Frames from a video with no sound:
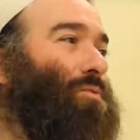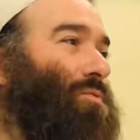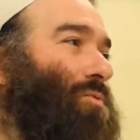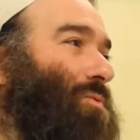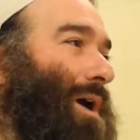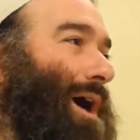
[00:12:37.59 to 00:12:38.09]

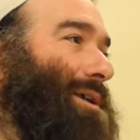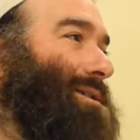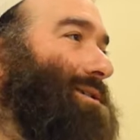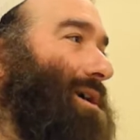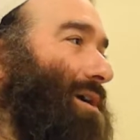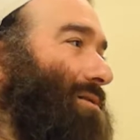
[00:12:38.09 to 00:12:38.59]
Why
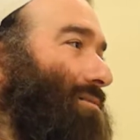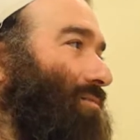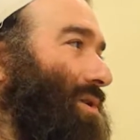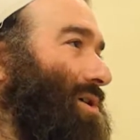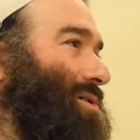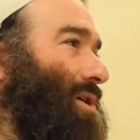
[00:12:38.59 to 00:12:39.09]
so?
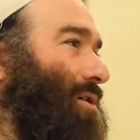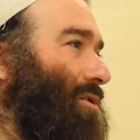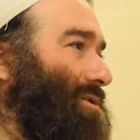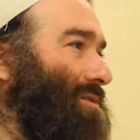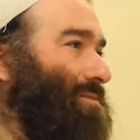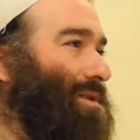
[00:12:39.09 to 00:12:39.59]
Because
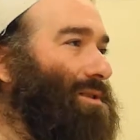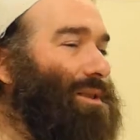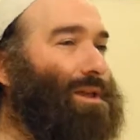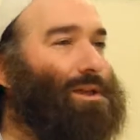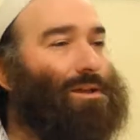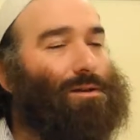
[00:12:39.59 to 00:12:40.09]

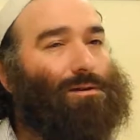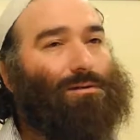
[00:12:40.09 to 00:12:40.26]
ultimately,